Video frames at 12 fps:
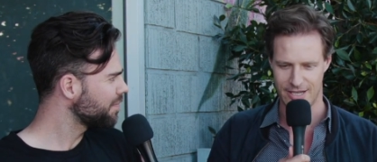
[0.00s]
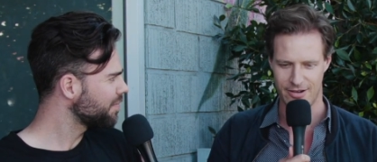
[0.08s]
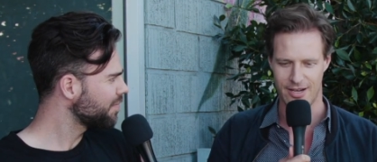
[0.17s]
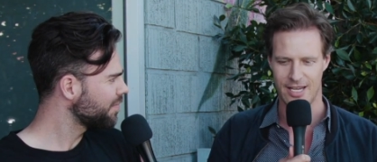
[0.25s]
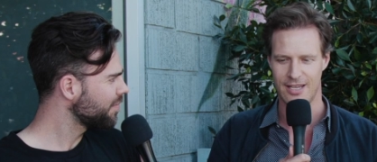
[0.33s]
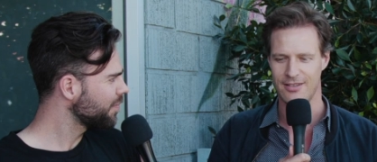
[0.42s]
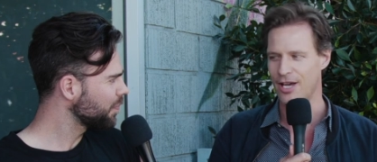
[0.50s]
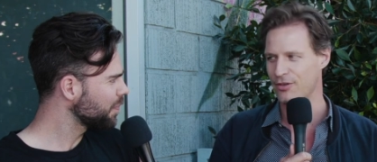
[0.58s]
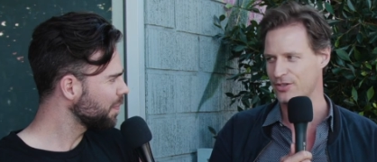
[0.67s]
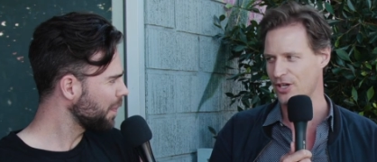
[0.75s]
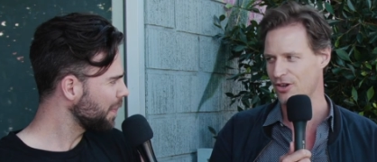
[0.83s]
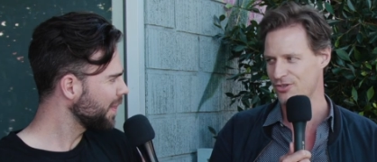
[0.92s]
Speaker 1: Very
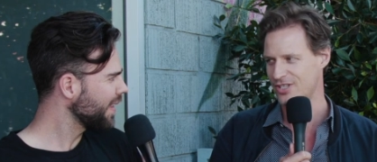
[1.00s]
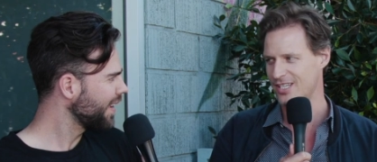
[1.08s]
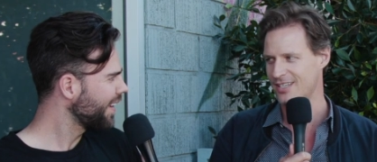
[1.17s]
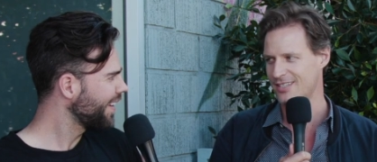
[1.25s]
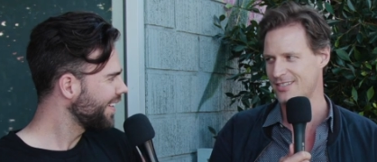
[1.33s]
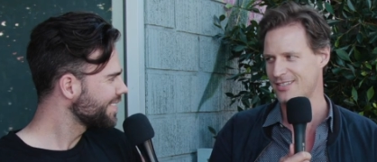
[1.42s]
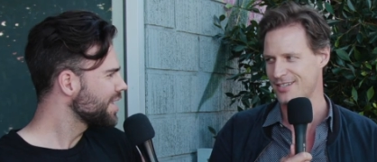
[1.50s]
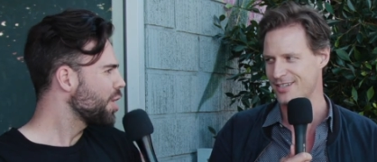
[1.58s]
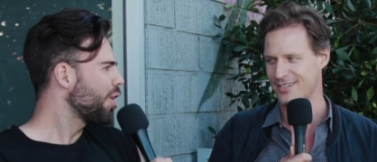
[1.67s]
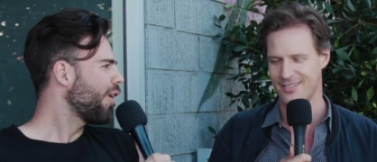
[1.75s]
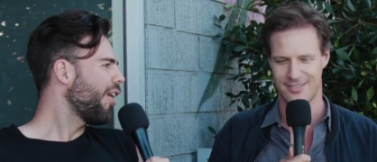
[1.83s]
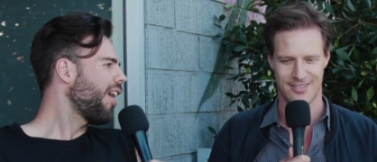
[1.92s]
health conscious
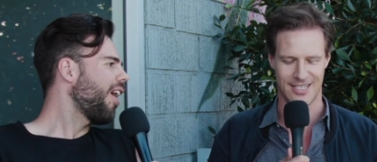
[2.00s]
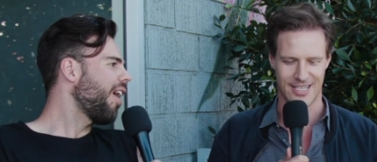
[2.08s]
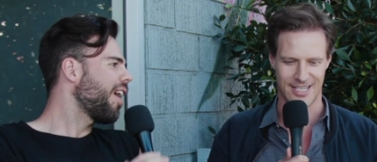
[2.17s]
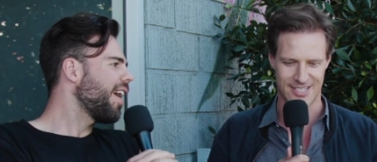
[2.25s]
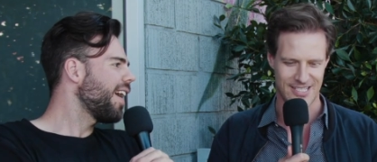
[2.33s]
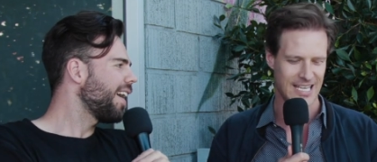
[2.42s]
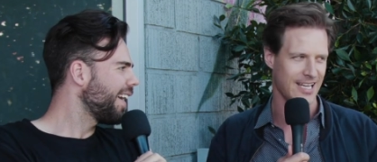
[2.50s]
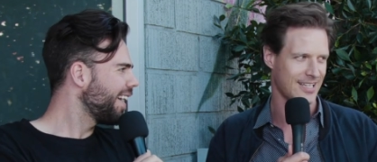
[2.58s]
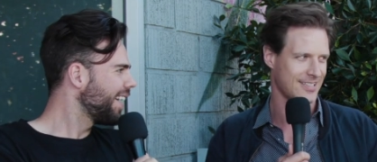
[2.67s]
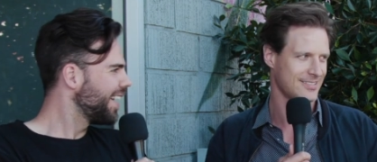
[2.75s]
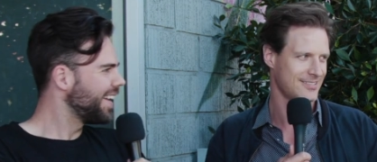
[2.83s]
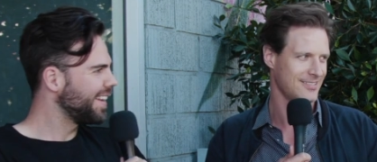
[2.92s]
and uh,
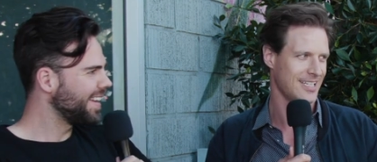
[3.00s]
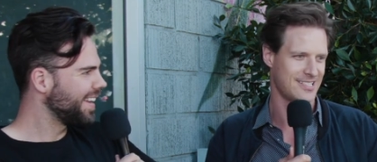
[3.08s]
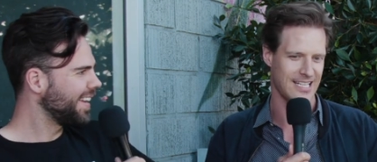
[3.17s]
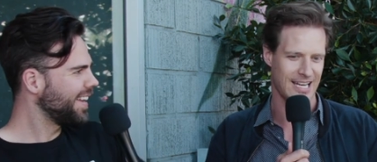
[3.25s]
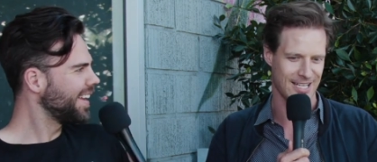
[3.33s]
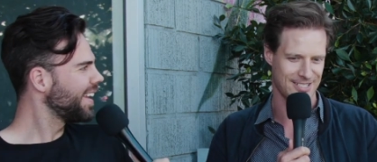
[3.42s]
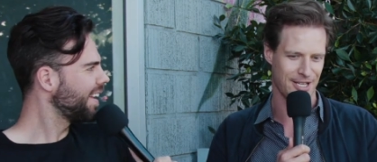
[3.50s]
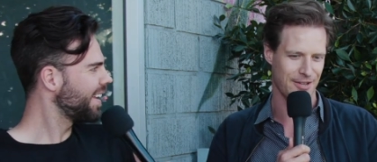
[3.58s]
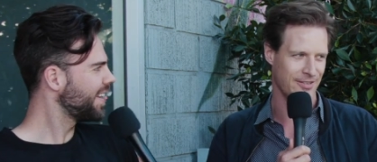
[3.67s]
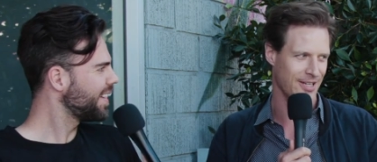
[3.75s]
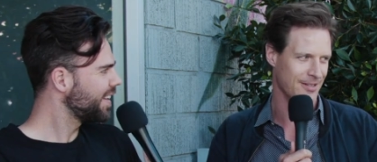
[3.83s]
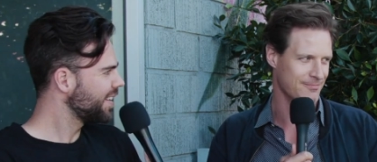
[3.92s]
aesthetic, aesthetics
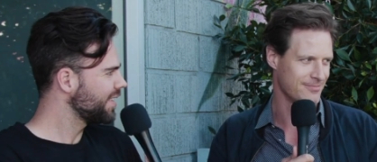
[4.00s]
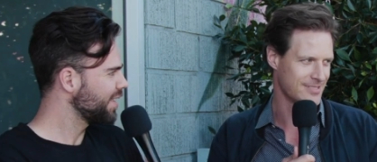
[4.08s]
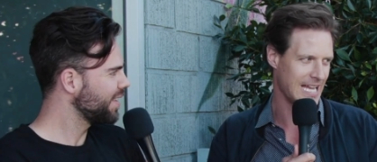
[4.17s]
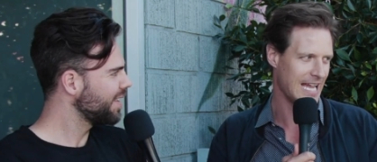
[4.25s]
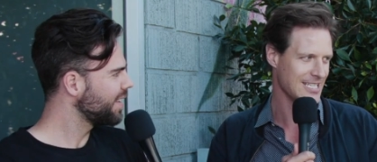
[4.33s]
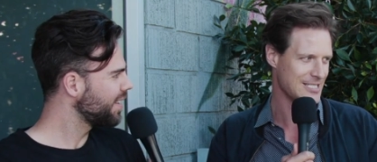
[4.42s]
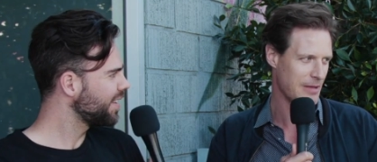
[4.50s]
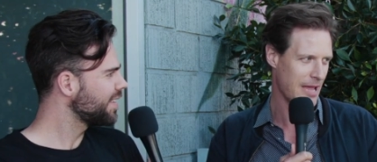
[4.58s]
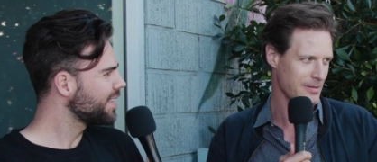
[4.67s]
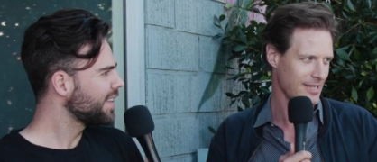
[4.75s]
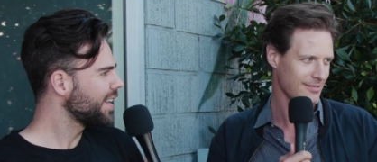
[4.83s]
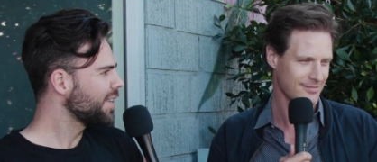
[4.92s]
over taste,
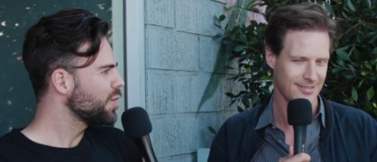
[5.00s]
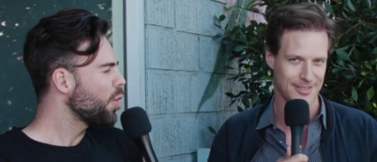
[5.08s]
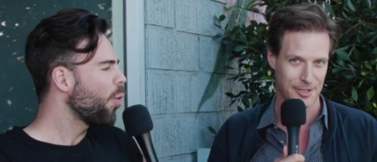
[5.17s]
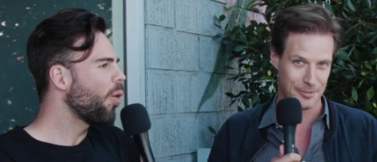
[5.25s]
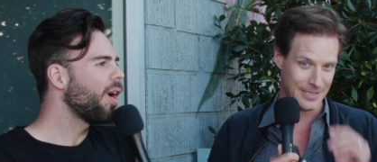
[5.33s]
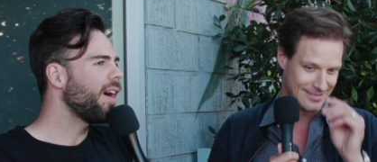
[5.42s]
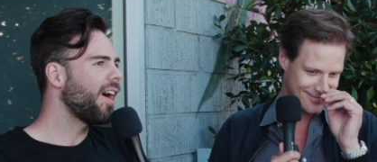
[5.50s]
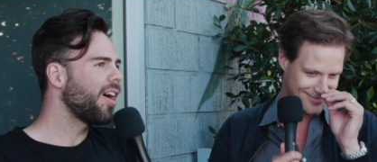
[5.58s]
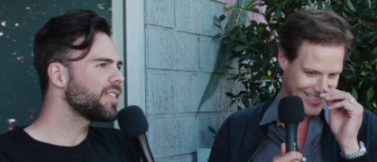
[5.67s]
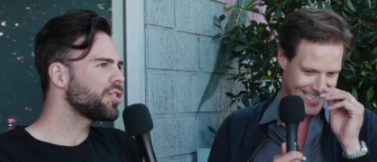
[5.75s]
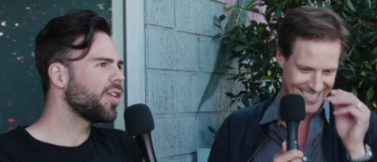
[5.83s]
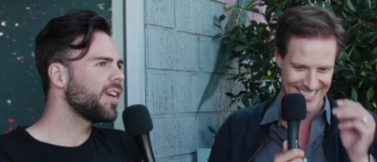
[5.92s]
maybe uh-huh. a little.
Speaker 2: Well,
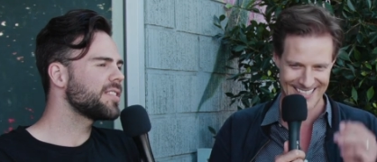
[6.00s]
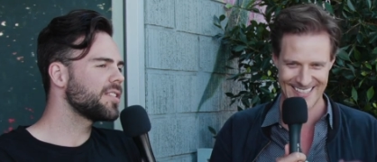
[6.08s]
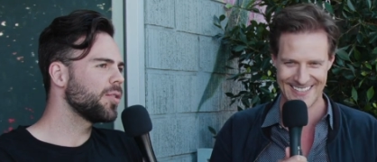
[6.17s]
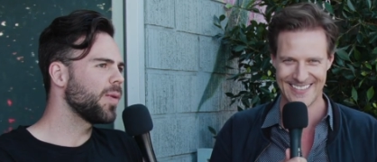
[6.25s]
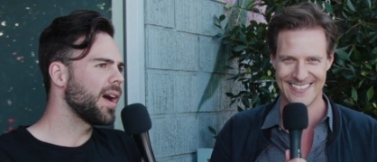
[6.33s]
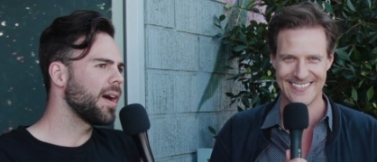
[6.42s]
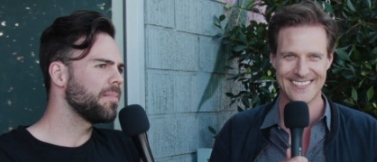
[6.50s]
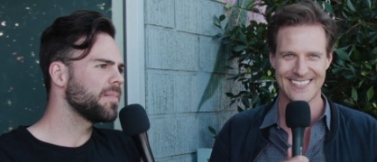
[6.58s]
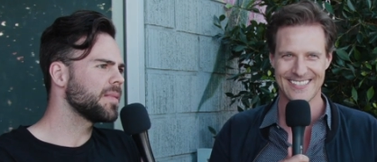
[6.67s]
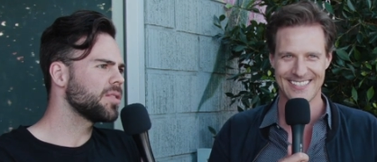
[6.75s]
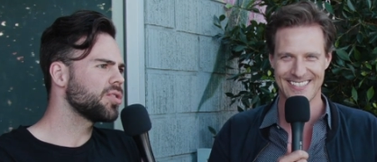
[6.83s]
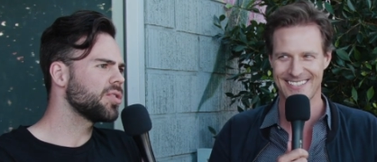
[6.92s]
I try to um,
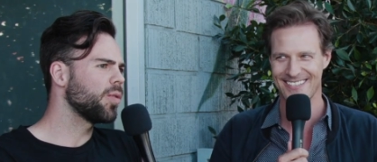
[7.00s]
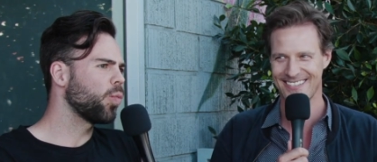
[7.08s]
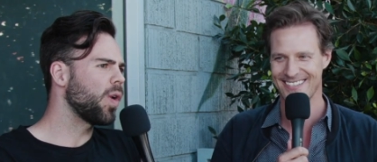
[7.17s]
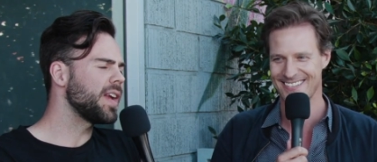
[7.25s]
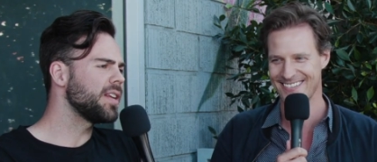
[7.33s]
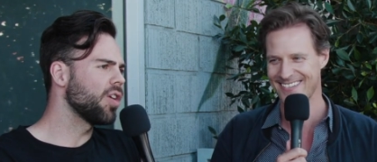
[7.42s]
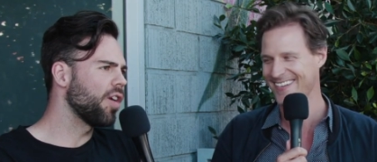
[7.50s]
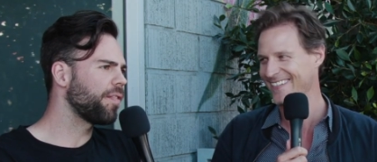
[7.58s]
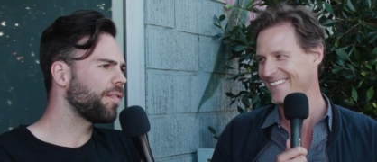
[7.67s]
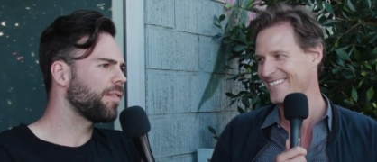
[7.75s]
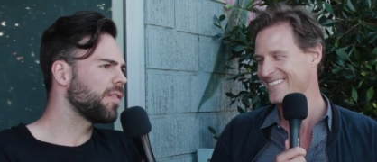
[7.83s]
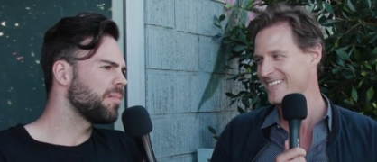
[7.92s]
wean
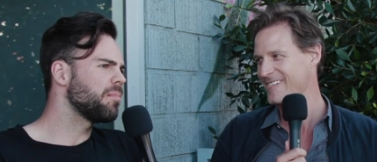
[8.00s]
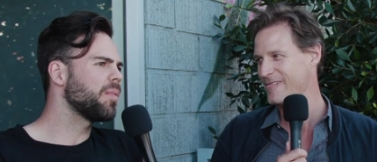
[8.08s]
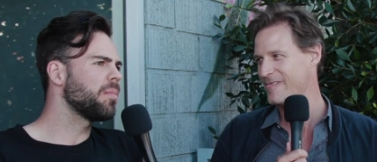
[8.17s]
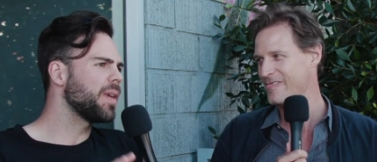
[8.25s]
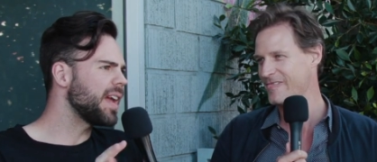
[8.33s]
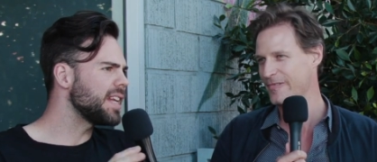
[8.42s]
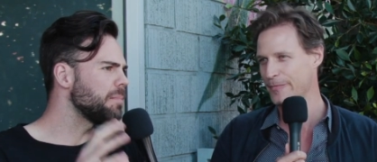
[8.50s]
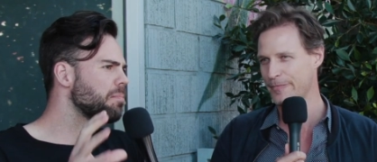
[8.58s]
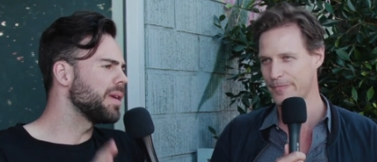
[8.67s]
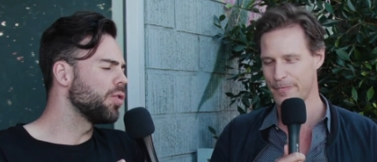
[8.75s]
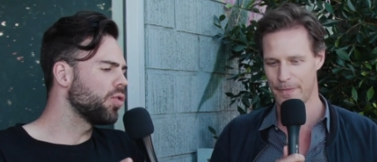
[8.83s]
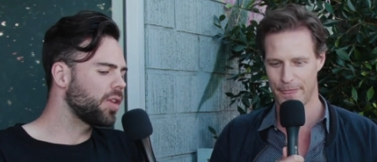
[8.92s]
off any
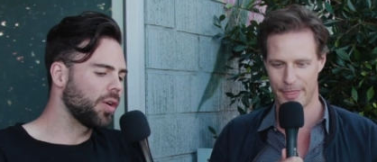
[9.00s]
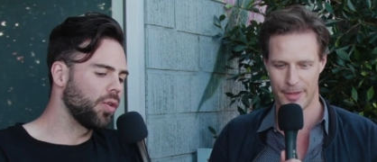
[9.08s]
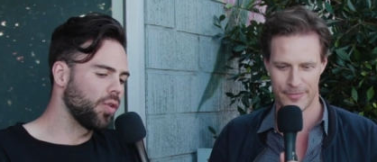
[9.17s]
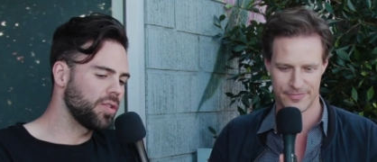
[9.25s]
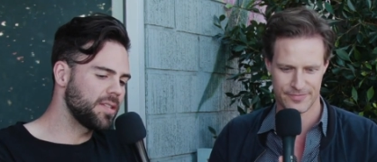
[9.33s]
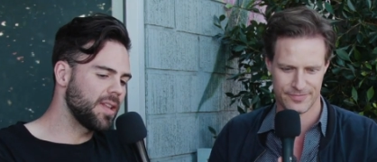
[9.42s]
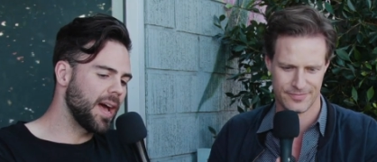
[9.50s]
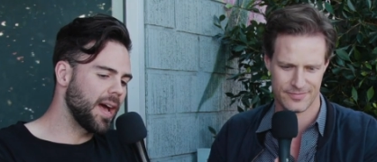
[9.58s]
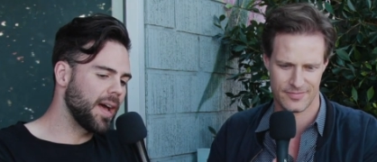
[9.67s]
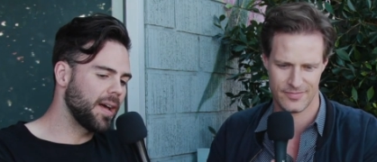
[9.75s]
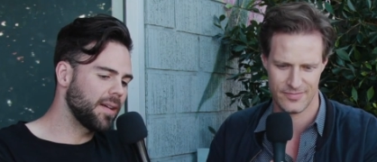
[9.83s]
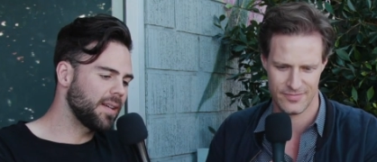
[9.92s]
milk or
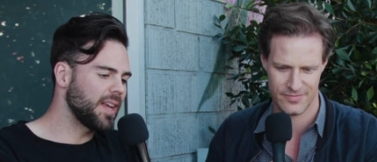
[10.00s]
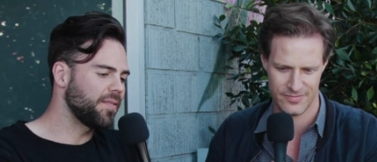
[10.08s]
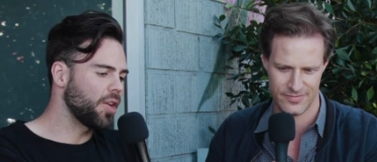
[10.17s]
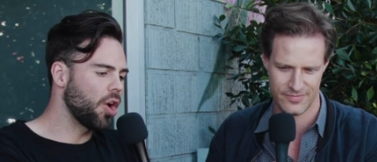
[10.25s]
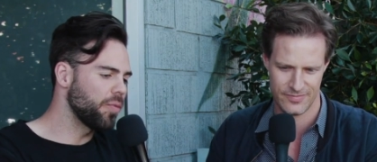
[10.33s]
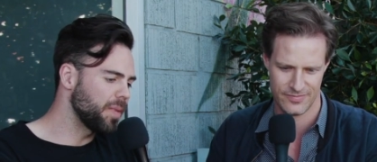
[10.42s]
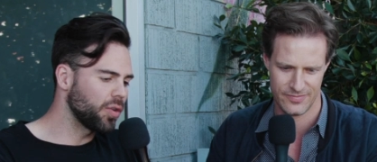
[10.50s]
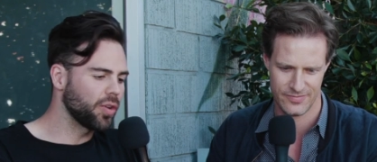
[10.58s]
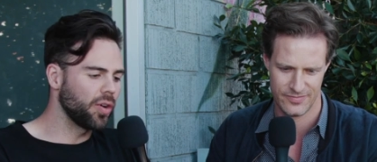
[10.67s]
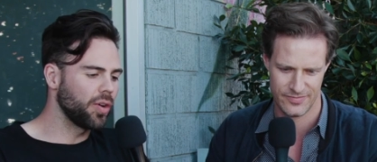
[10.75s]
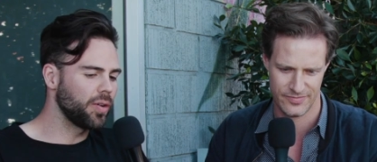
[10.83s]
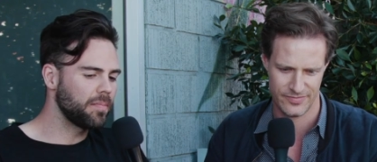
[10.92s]
uh, even oat milk
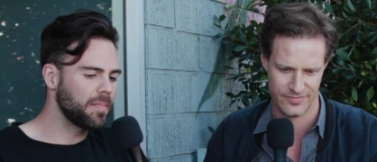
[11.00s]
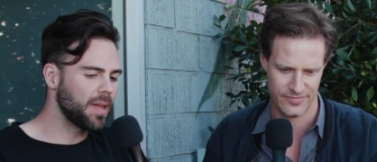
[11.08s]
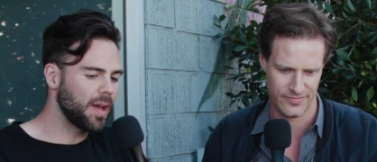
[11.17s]
or